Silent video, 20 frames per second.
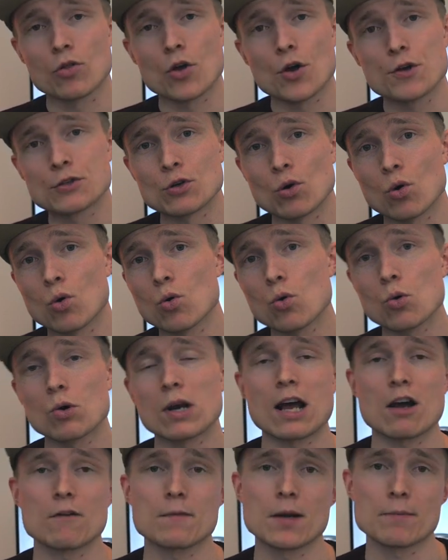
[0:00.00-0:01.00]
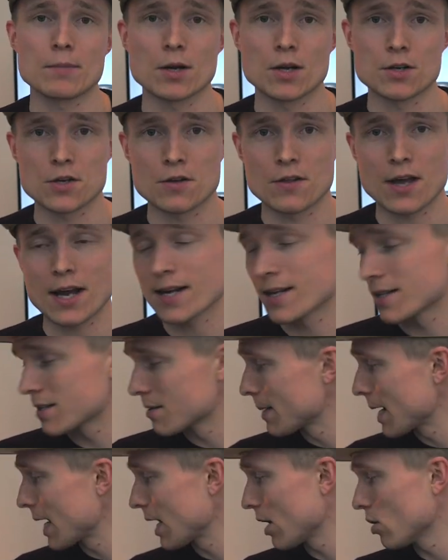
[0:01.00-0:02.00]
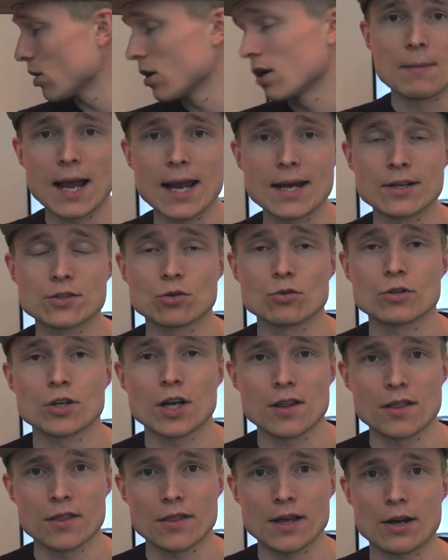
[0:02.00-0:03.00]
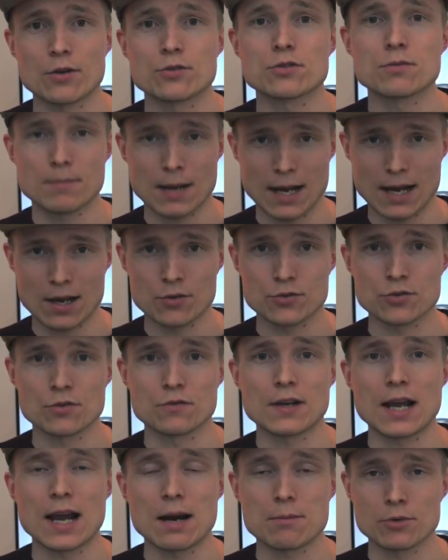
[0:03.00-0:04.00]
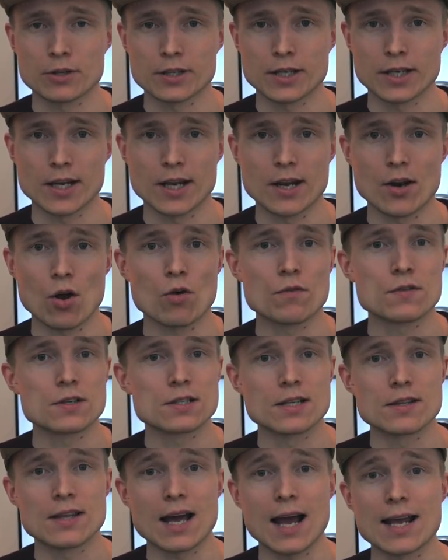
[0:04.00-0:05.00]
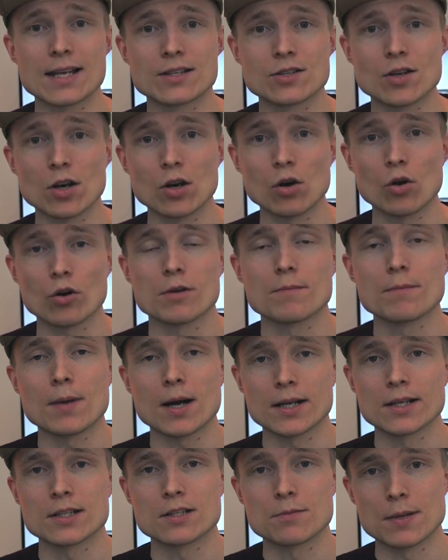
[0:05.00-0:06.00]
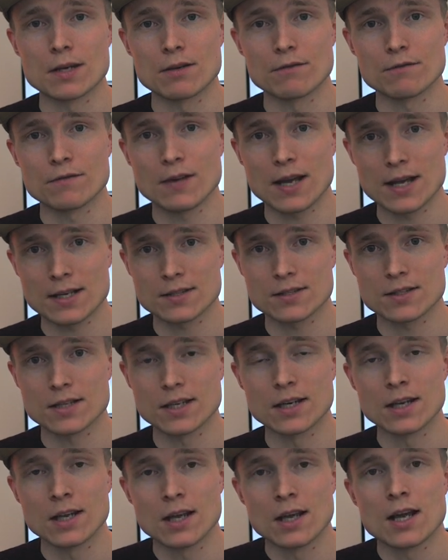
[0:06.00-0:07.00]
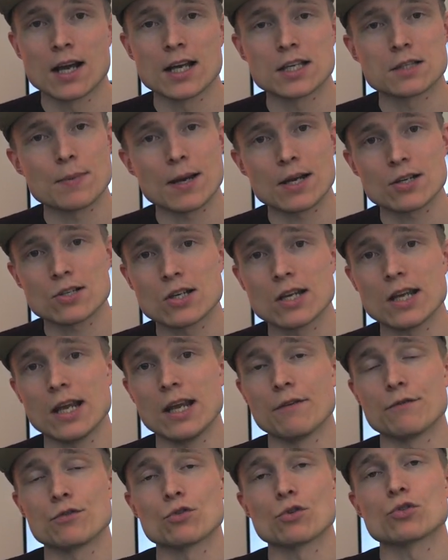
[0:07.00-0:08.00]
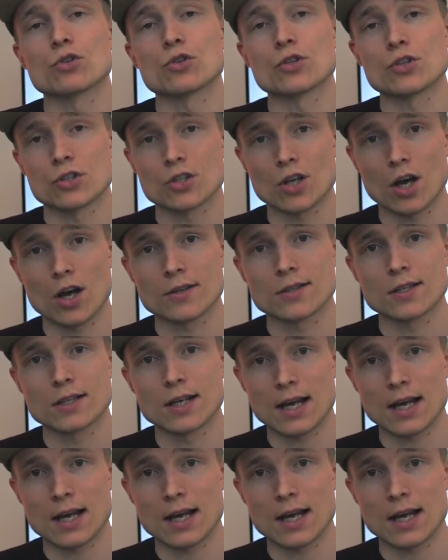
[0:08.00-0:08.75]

those are all out of my budget. That is about £8,000 or £9,000 of camera gear. And obviously that is a lot of money to be investing, especially if you're just starting